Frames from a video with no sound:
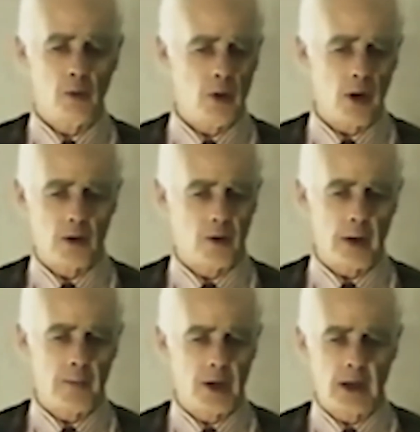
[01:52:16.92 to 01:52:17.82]
rocks
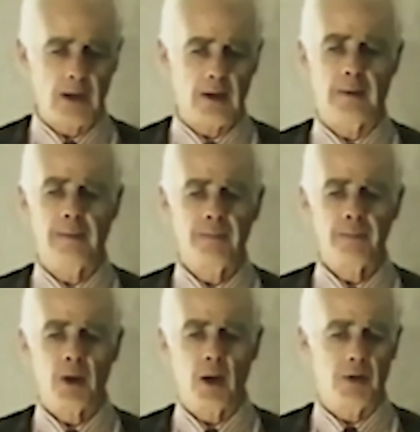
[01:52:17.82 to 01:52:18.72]
rubbed together
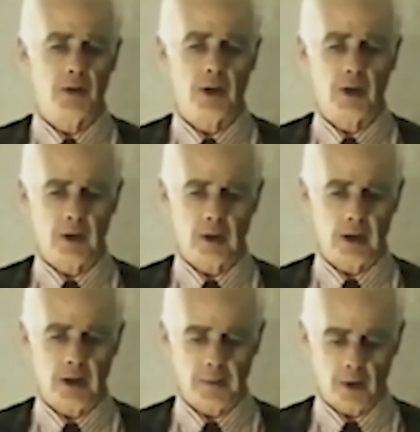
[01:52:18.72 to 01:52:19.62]
of a certain
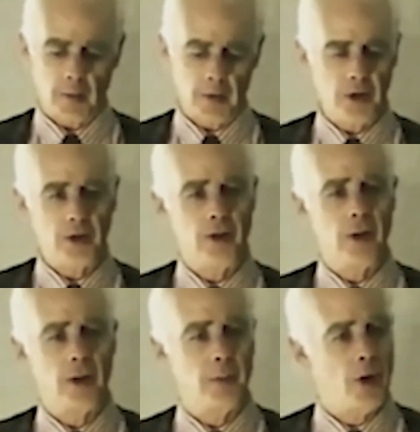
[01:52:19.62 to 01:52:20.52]
composition
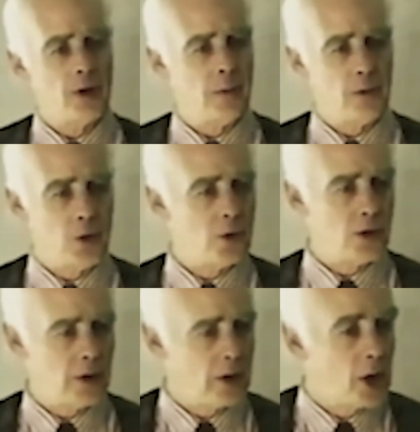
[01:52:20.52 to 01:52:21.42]
on the bottom due
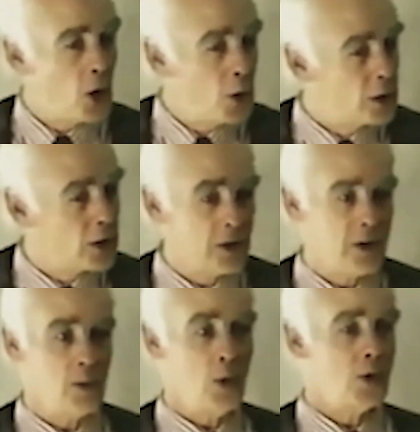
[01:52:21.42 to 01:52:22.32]
to the coldness
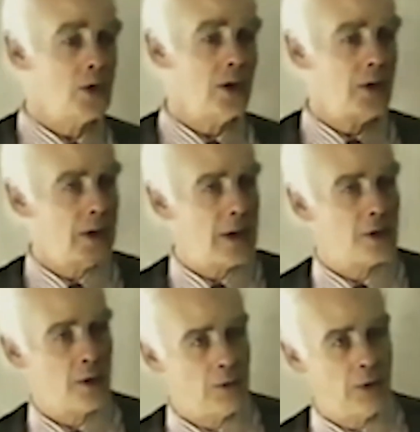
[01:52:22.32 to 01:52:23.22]
of the water and the
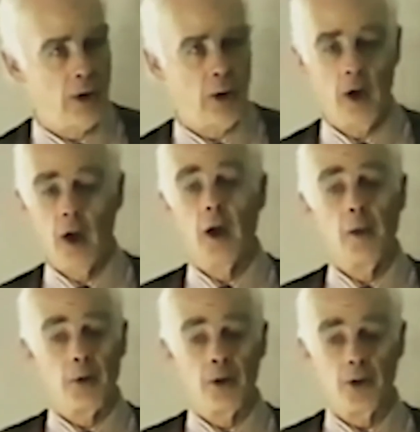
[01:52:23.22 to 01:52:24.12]
natural flow,
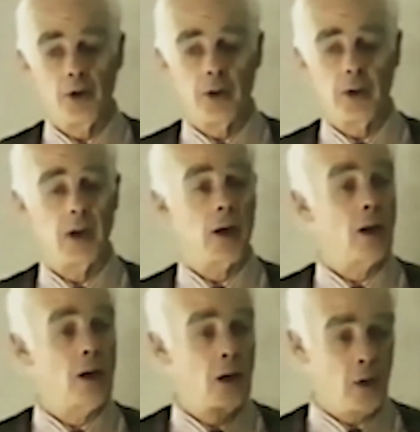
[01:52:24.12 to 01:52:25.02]
producing a
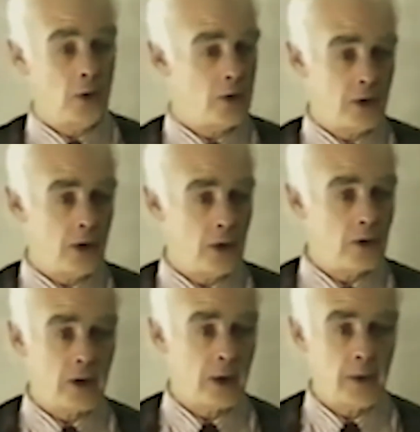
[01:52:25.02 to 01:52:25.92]
glow which is known as
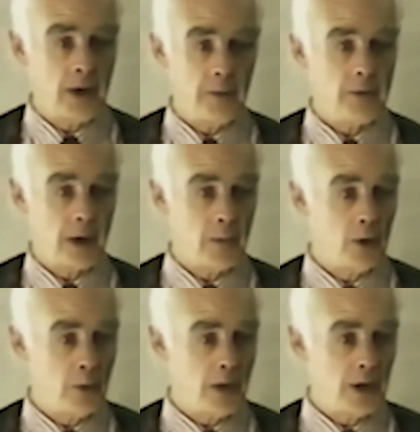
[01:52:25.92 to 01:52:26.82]

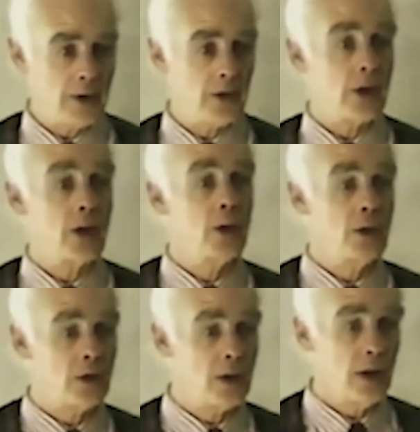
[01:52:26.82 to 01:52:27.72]
triboluminescence, a
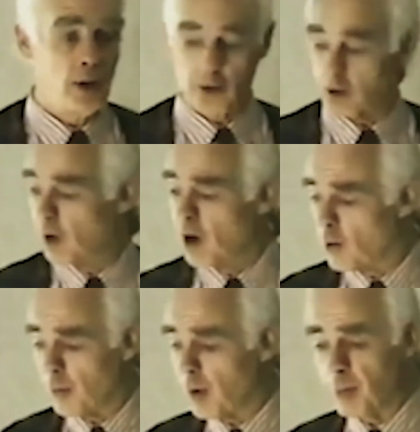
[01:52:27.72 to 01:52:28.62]
goldish glow. So
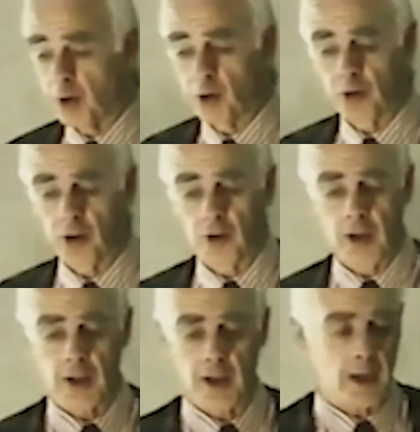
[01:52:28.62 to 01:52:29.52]
people used to
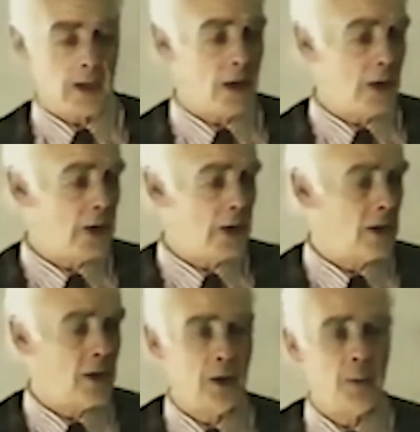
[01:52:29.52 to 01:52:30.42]
see at night glowing
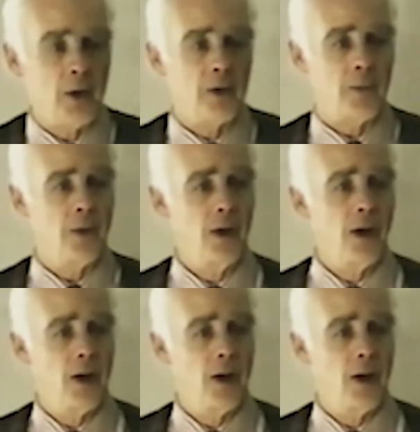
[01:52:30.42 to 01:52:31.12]
along the bottom